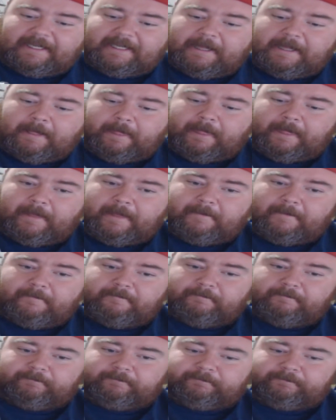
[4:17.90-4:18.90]

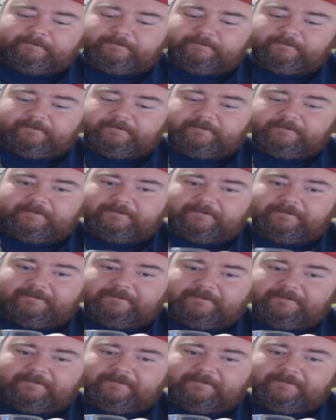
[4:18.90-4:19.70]
(no one is talking)